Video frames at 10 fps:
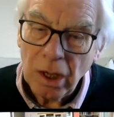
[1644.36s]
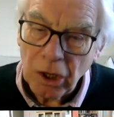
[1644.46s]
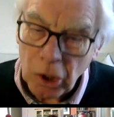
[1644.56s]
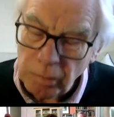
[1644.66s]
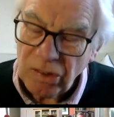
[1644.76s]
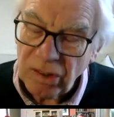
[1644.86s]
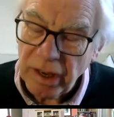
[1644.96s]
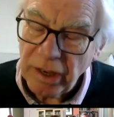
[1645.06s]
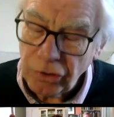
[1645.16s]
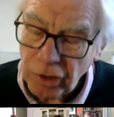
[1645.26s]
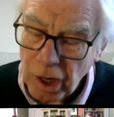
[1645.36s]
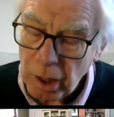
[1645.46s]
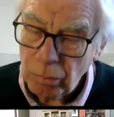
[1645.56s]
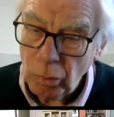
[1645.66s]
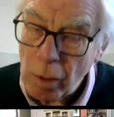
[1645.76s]
Companies like
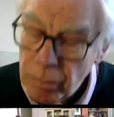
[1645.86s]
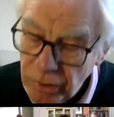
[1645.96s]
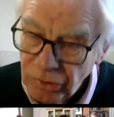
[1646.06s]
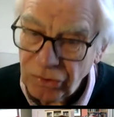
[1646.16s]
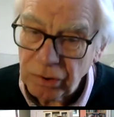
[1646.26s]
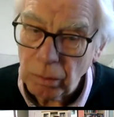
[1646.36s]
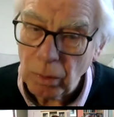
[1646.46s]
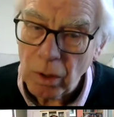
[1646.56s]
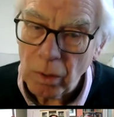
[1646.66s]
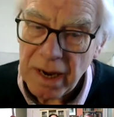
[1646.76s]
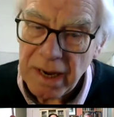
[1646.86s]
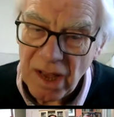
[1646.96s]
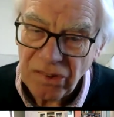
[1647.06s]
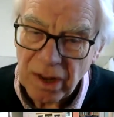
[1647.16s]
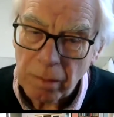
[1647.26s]
Sharp Roberts, who were already
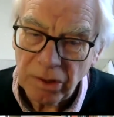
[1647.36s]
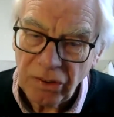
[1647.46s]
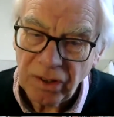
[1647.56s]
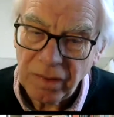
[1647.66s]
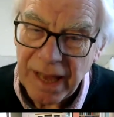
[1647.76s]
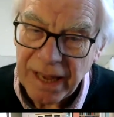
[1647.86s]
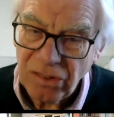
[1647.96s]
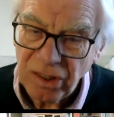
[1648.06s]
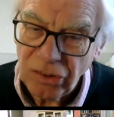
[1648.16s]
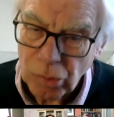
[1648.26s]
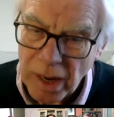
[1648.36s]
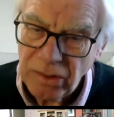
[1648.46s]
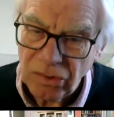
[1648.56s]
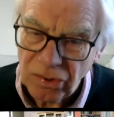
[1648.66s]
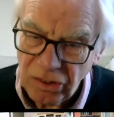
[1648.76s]
established in the
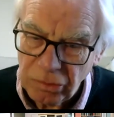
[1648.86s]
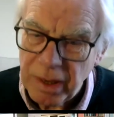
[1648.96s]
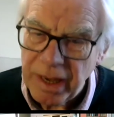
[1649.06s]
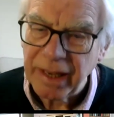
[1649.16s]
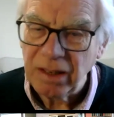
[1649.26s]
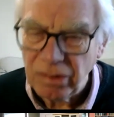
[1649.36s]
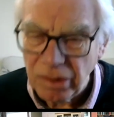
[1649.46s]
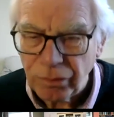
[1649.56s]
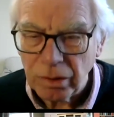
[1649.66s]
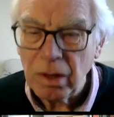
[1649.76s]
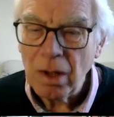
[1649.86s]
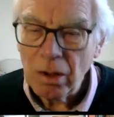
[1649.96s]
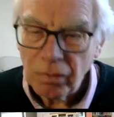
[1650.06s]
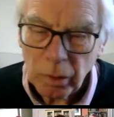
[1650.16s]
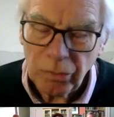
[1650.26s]
1820s, making different
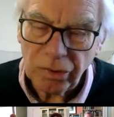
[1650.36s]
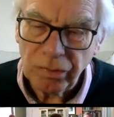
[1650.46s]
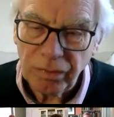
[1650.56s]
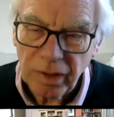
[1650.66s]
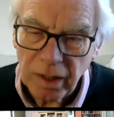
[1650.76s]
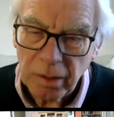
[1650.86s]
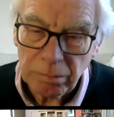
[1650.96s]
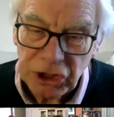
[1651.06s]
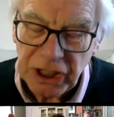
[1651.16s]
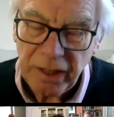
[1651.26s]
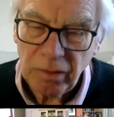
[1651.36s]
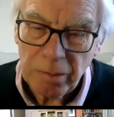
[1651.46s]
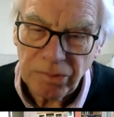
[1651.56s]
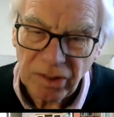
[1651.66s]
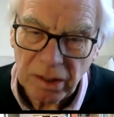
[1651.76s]
forms of machinery,
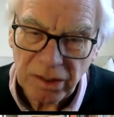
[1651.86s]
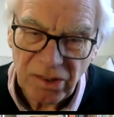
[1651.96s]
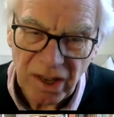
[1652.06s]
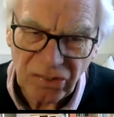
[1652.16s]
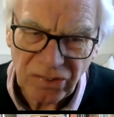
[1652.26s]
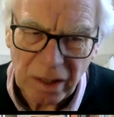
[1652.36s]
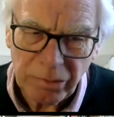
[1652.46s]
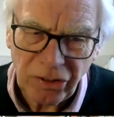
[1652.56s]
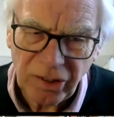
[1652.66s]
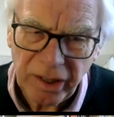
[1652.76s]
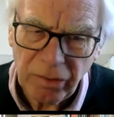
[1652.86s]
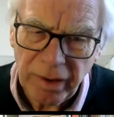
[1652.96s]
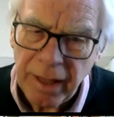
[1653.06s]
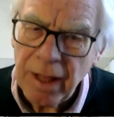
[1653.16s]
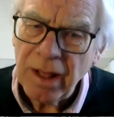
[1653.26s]
particularly textile
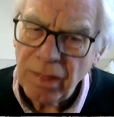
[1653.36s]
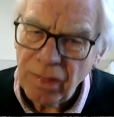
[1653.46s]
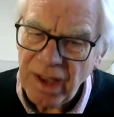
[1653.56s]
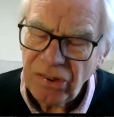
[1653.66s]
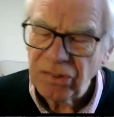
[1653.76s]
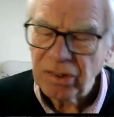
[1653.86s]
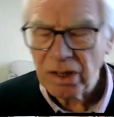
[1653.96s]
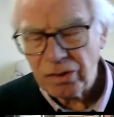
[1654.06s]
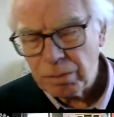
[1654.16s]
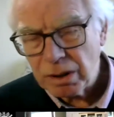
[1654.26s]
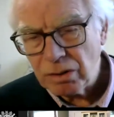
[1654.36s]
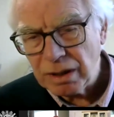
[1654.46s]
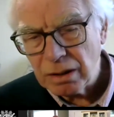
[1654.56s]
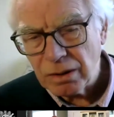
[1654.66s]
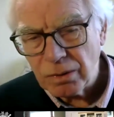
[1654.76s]
machinery. They started building
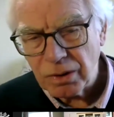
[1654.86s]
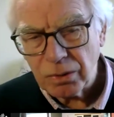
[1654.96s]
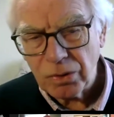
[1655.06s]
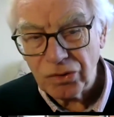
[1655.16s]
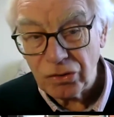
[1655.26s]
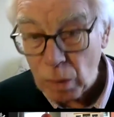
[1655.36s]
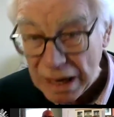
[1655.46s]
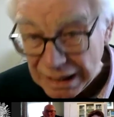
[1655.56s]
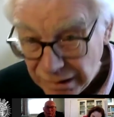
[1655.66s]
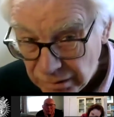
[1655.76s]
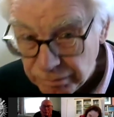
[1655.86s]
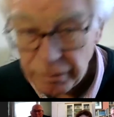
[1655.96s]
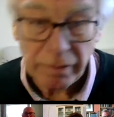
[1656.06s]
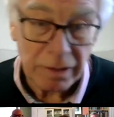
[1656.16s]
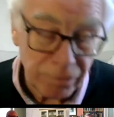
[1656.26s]
locos as well for
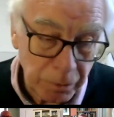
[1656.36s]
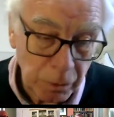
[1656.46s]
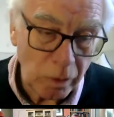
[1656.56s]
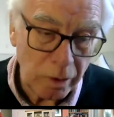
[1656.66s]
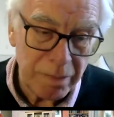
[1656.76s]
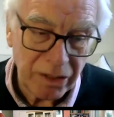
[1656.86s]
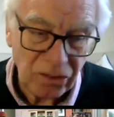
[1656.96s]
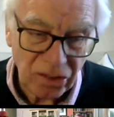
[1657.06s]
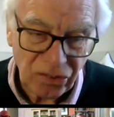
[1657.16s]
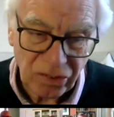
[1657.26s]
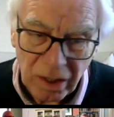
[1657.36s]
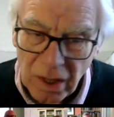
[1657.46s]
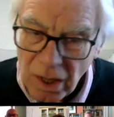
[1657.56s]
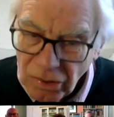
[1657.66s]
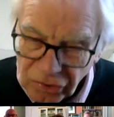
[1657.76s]
the Liverpool and Manchester.
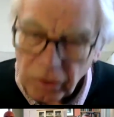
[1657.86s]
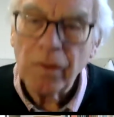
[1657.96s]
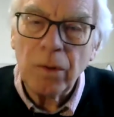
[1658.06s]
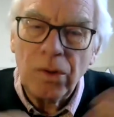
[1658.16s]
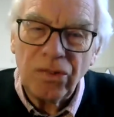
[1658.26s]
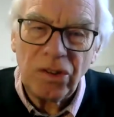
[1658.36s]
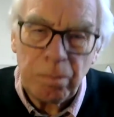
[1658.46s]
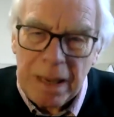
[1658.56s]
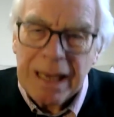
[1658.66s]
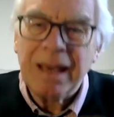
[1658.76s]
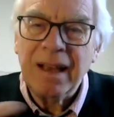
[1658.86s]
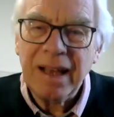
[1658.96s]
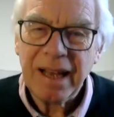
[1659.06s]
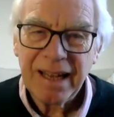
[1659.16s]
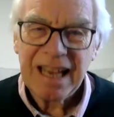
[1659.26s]
So there was this big
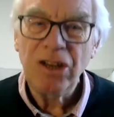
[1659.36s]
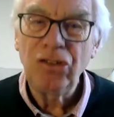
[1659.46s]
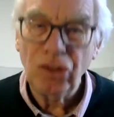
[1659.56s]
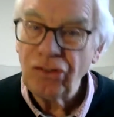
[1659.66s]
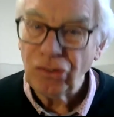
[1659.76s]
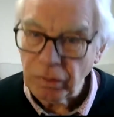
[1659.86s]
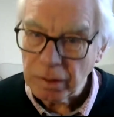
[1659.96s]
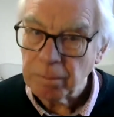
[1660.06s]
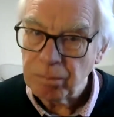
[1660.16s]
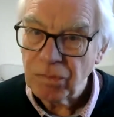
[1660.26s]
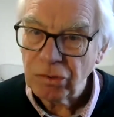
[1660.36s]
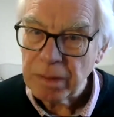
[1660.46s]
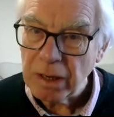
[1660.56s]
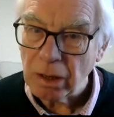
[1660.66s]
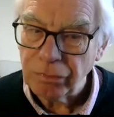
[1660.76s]
industrial
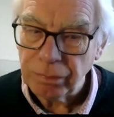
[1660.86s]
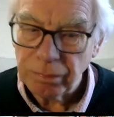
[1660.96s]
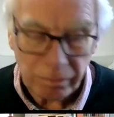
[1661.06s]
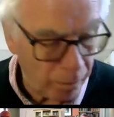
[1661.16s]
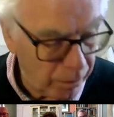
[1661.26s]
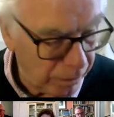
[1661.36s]
spin-off from the